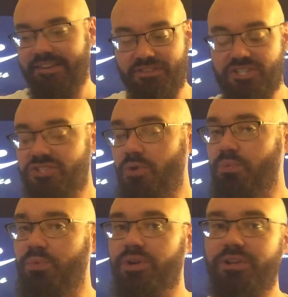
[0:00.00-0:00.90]
This is a
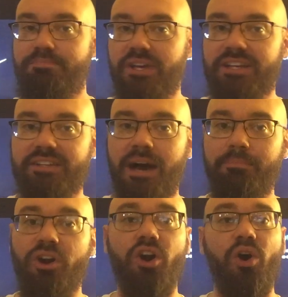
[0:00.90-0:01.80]
really big
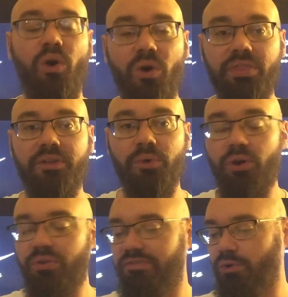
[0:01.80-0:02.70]
number on the
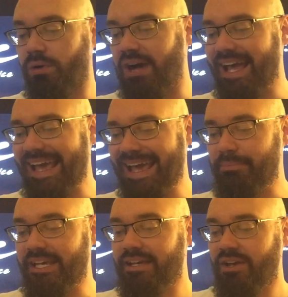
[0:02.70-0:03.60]
road for
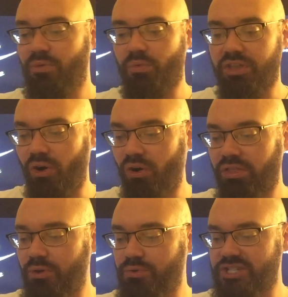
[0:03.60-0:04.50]
Miami. with
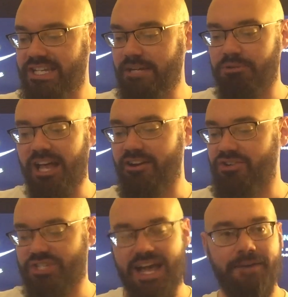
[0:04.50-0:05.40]
all those key
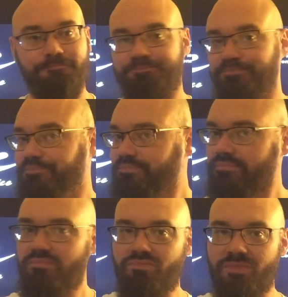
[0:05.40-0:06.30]
players out,
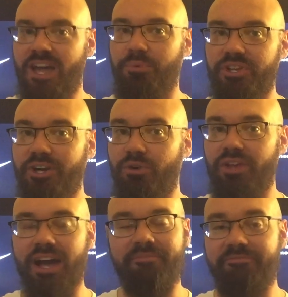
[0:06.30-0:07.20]
I really don't
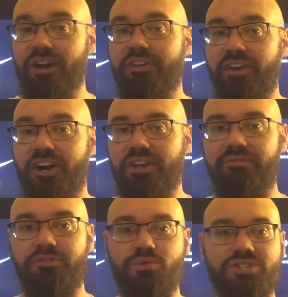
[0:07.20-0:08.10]
know. I'm very, very
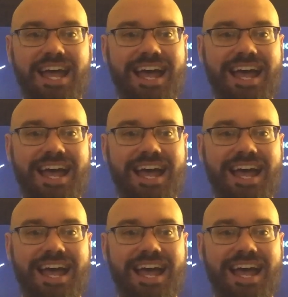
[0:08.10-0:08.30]
confused